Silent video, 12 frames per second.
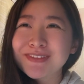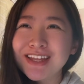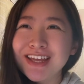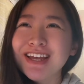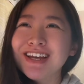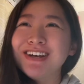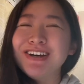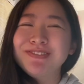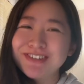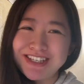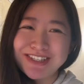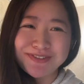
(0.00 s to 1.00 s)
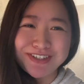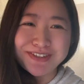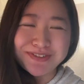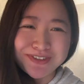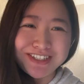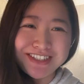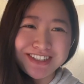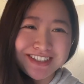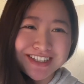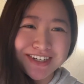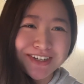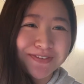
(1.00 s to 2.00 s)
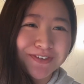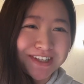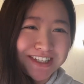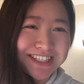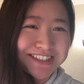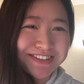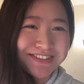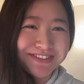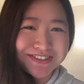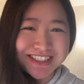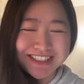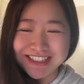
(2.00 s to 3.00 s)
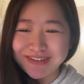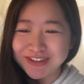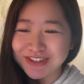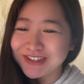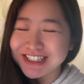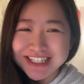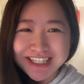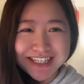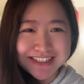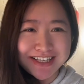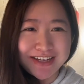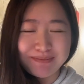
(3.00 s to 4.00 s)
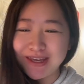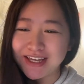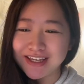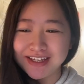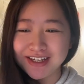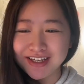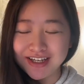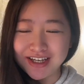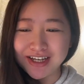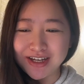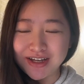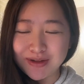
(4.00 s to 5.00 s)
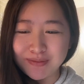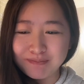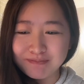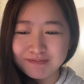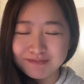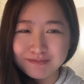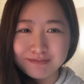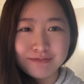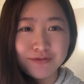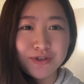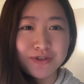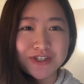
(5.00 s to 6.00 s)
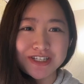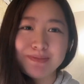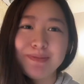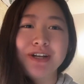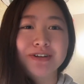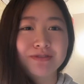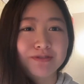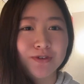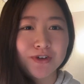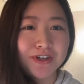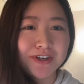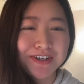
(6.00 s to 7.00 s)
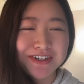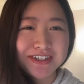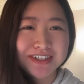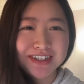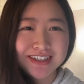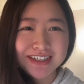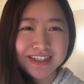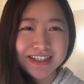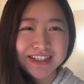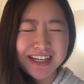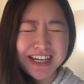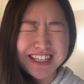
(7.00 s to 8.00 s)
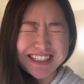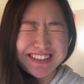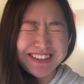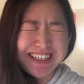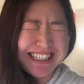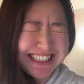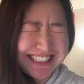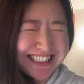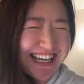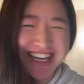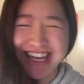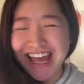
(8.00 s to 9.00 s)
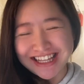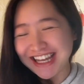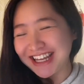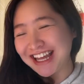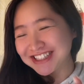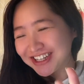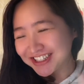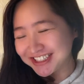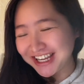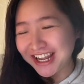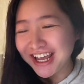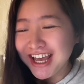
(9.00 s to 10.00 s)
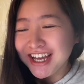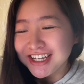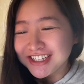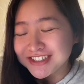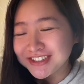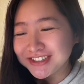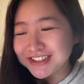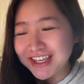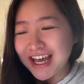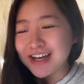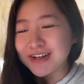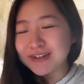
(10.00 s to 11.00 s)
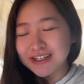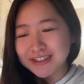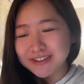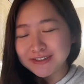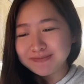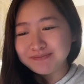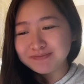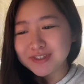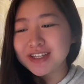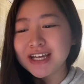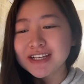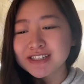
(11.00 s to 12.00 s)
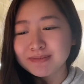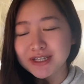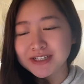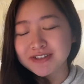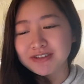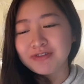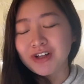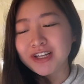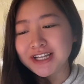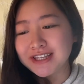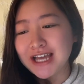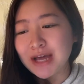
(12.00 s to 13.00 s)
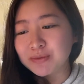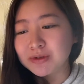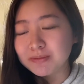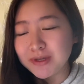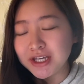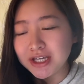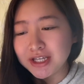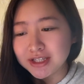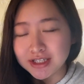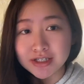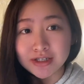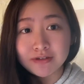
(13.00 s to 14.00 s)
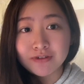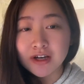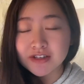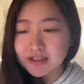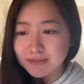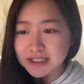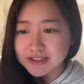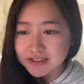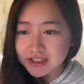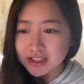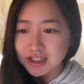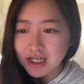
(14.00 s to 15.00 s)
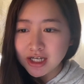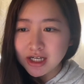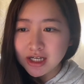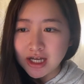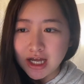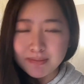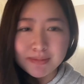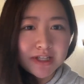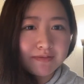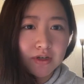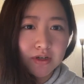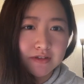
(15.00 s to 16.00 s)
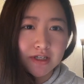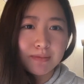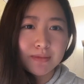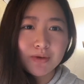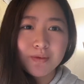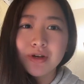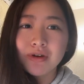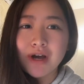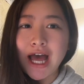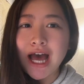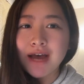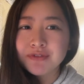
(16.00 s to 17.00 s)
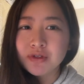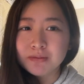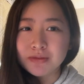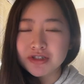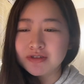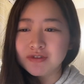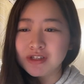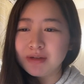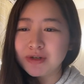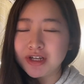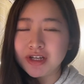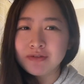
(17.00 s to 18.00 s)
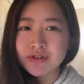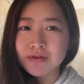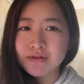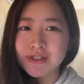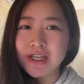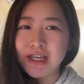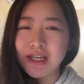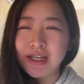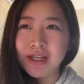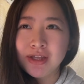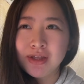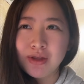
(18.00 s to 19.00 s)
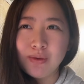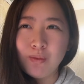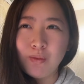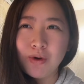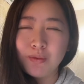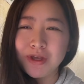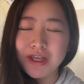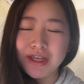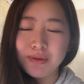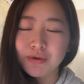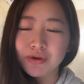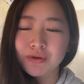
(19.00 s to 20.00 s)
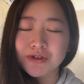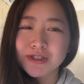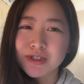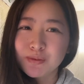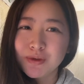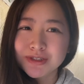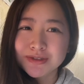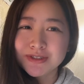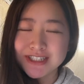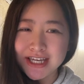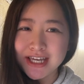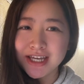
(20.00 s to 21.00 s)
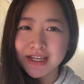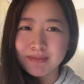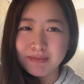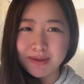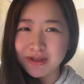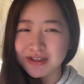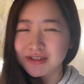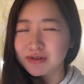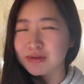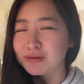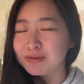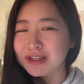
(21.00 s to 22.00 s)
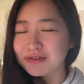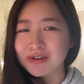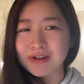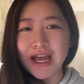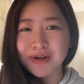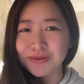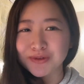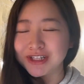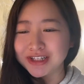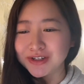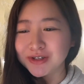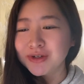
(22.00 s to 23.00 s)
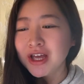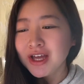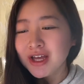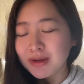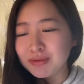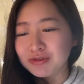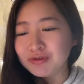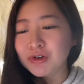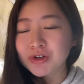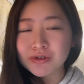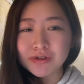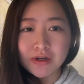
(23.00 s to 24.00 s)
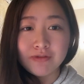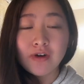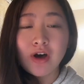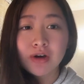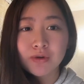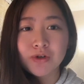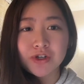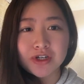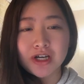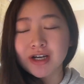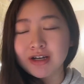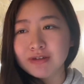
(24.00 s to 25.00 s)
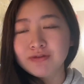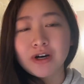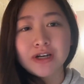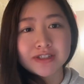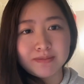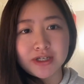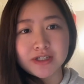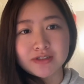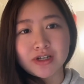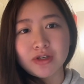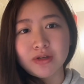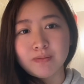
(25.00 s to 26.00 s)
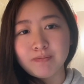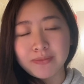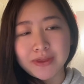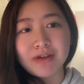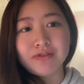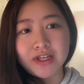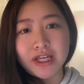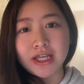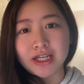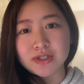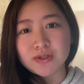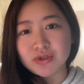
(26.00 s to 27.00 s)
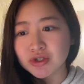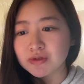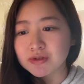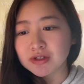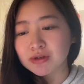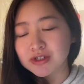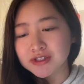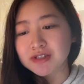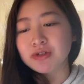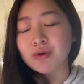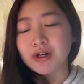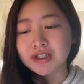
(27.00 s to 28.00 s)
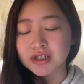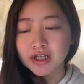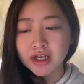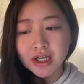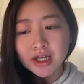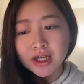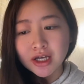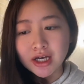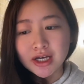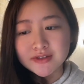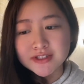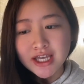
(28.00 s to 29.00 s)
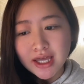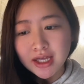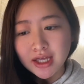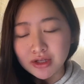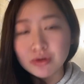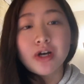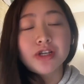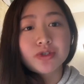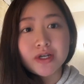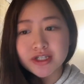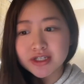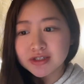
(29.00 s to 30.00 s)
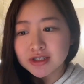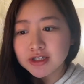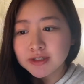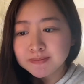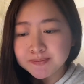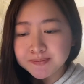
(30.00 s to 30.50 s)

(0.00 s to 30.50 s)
a place where we are willing to accept critiques and make futures better for other students. I can't talk today. So yeah, the next semester following that will be the fall semester. I believe during summer we don't have too much of a liberty of choosing what courses we wanted to take. Maybe this year will be different, I don't really know. But for fall semester, you definitely get to choose the courses you want to take and cross-register.